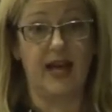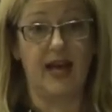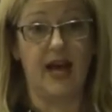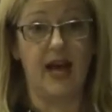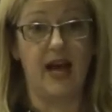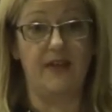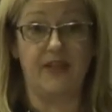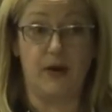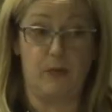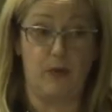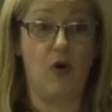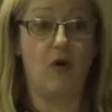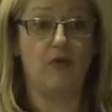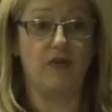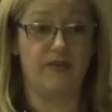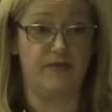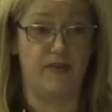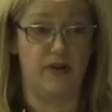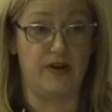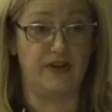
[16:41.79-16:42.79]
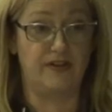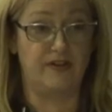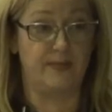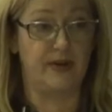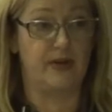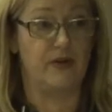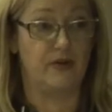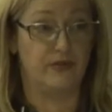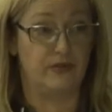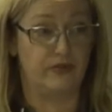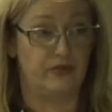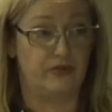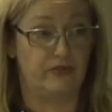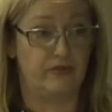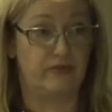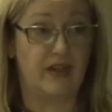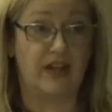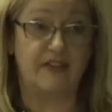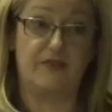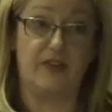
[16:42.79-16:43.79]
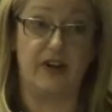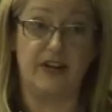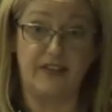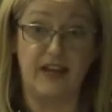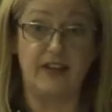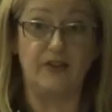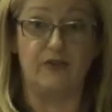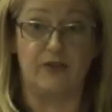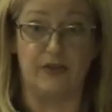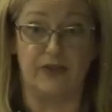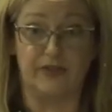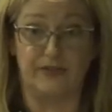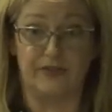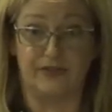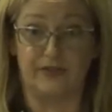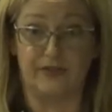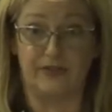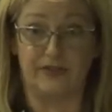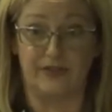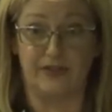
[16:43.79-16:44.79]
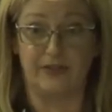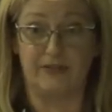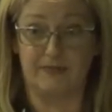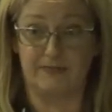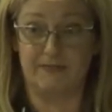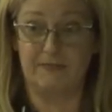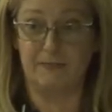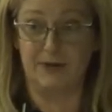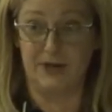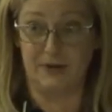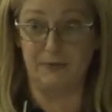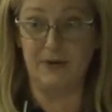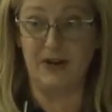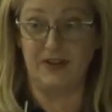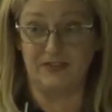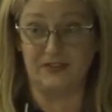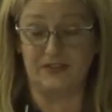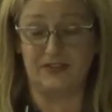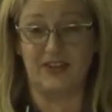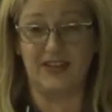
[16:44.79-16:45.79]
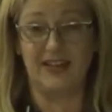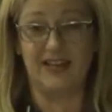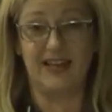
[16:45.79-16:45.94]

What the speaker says: And they were horrified because that's very dangerous. It's a real risk.